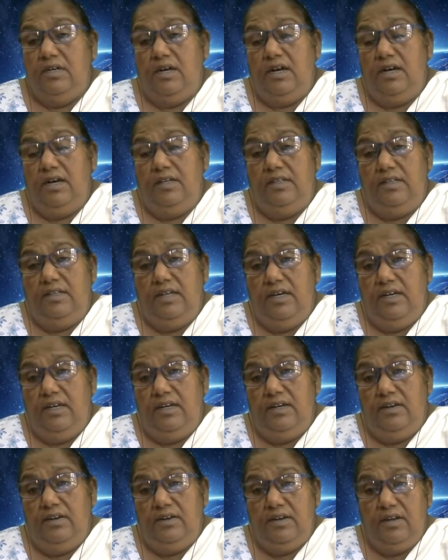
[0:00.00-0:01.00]
And
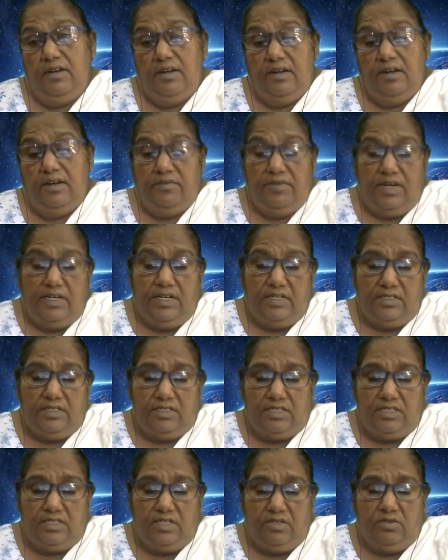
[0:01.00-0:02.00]
then when
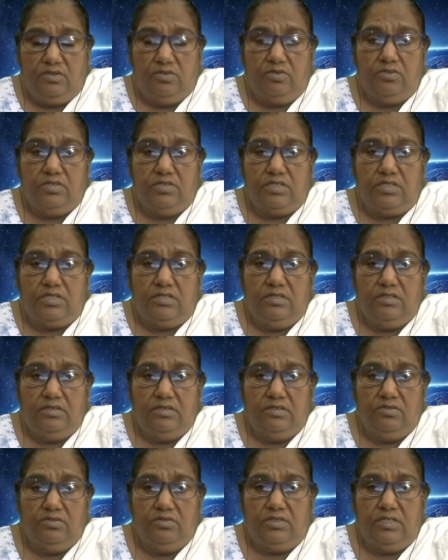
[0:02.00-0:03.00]
she goes
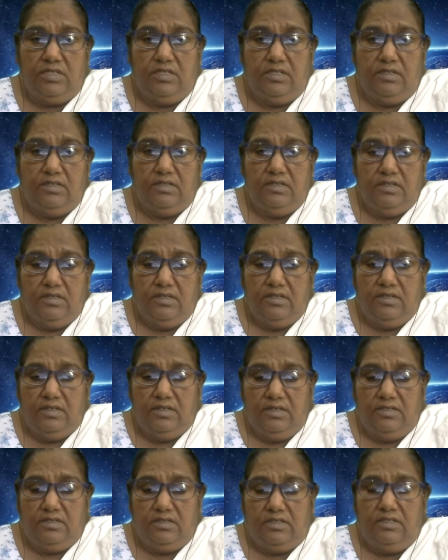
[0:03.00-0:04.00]
to
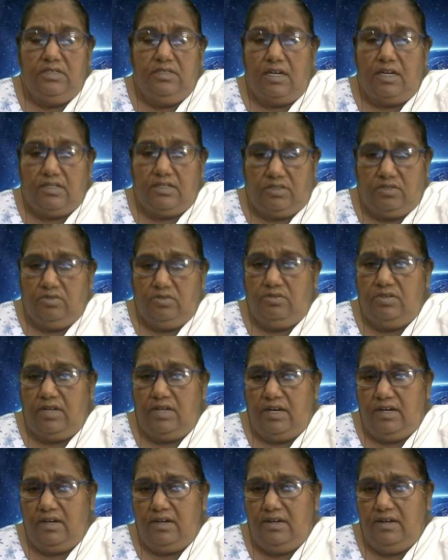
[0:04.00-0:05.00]
she had thrown
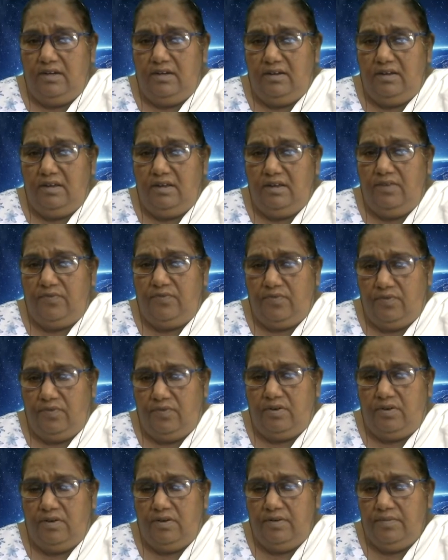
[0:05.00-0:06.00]
her hay
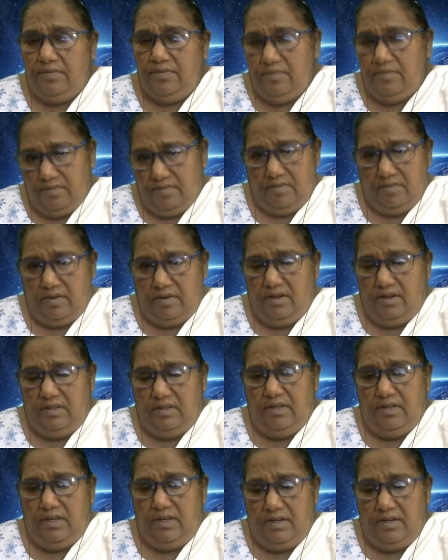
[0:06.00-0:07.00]
fork,
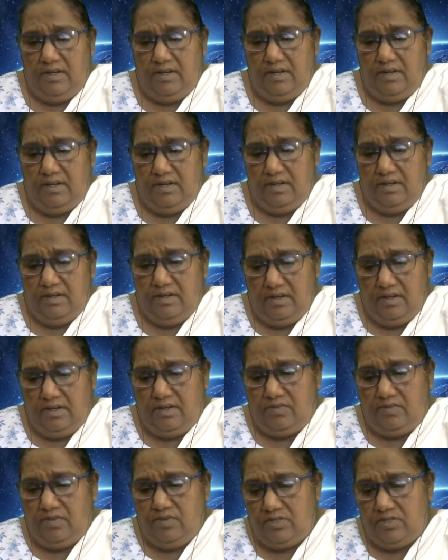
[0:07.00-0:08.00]
and then
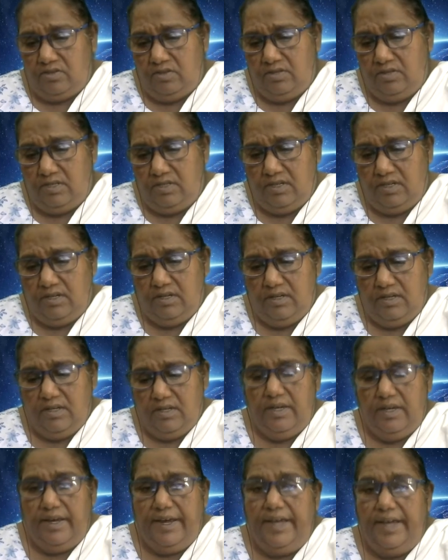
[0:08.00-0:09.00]
it was on the
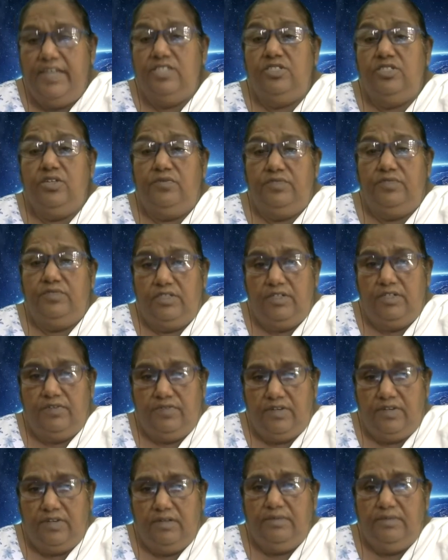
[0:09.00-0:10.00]
edge of the
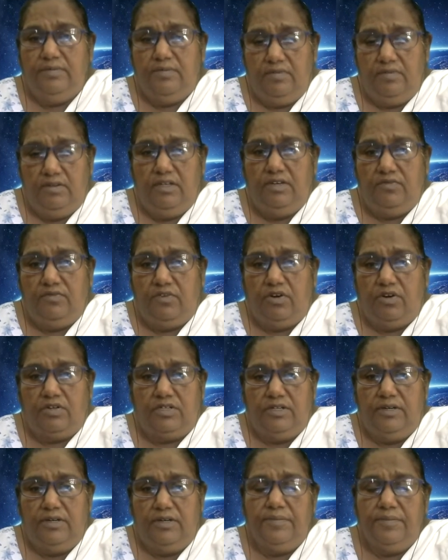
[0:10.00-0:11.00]
river in
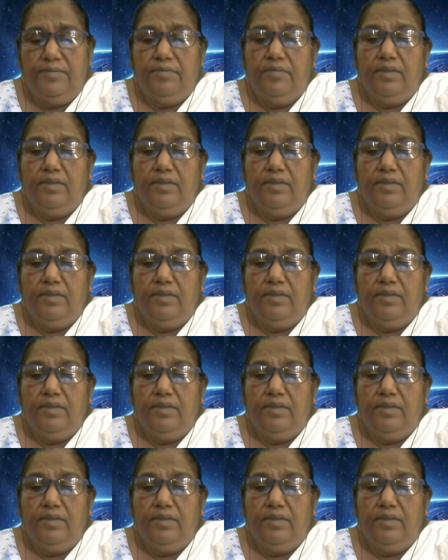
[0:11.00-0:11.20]
water.